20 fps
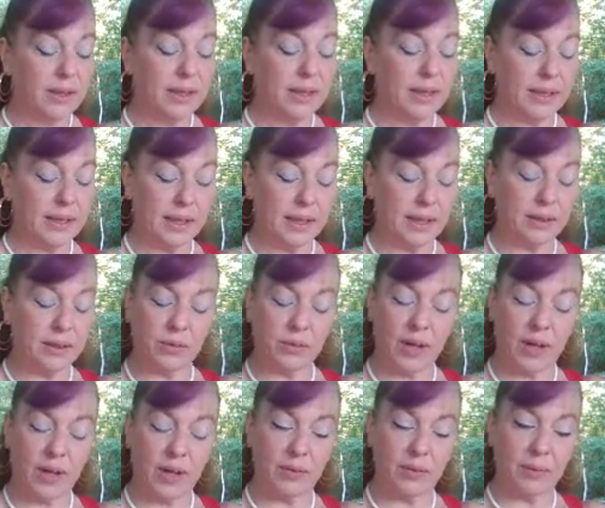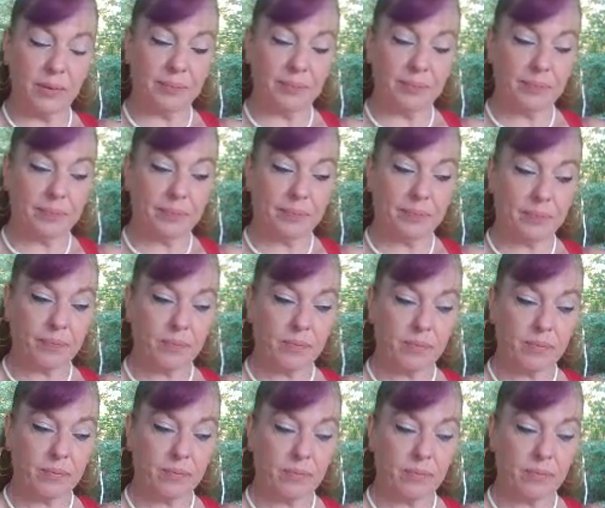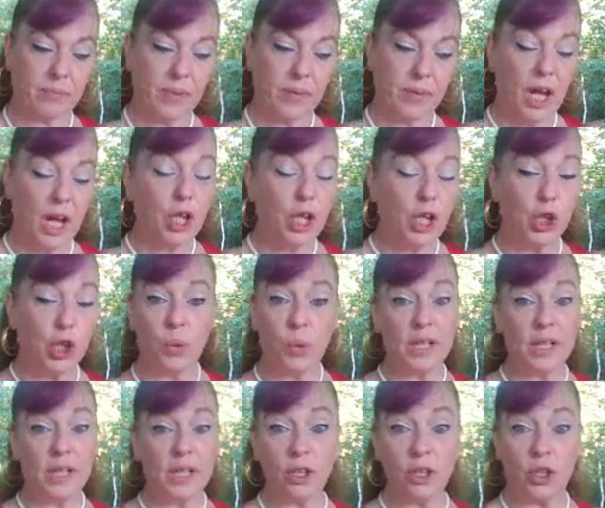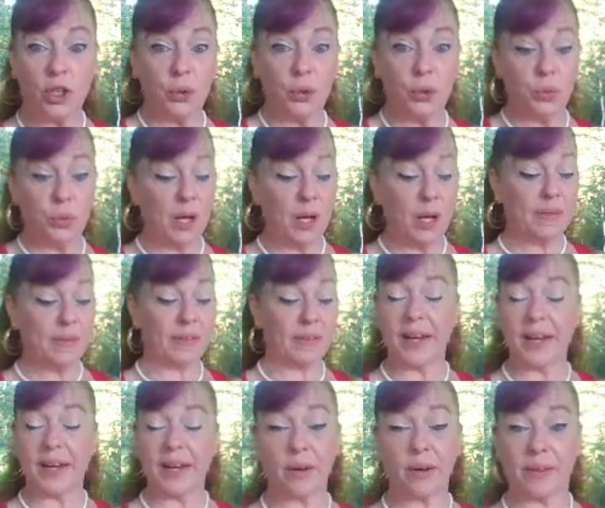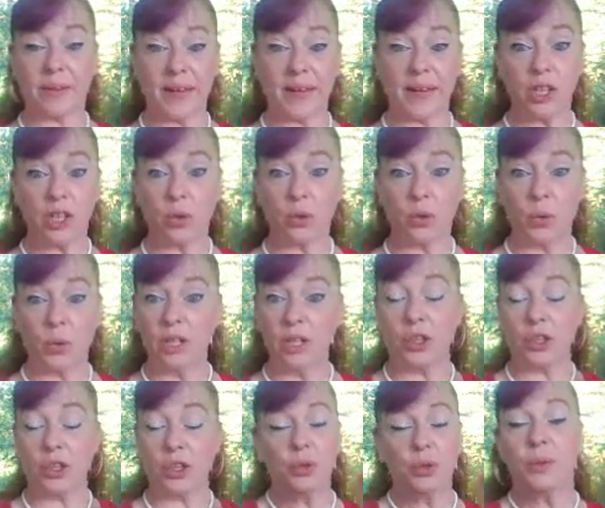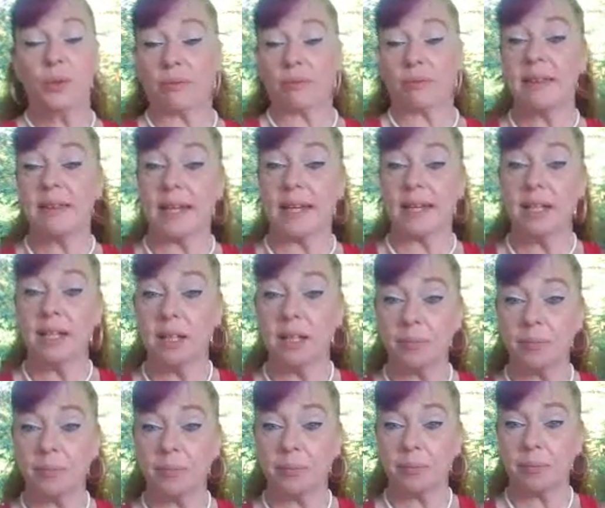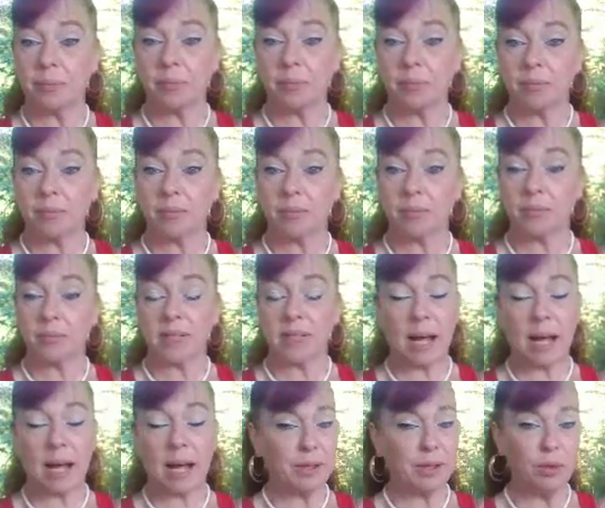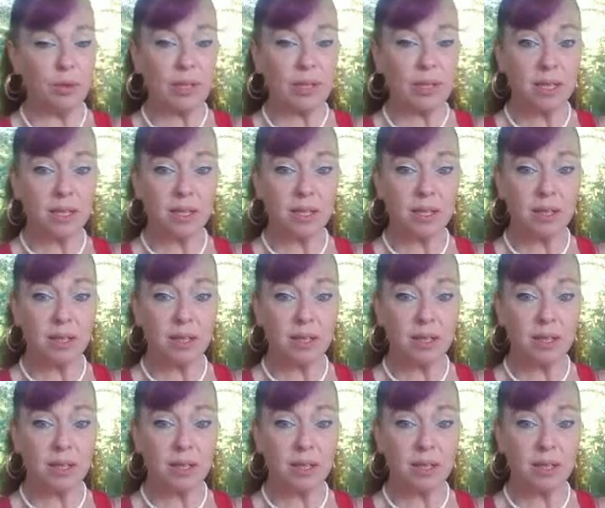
you gotta get yourself grounded. You will do the fair thing. You will do the right thing. Absolutely.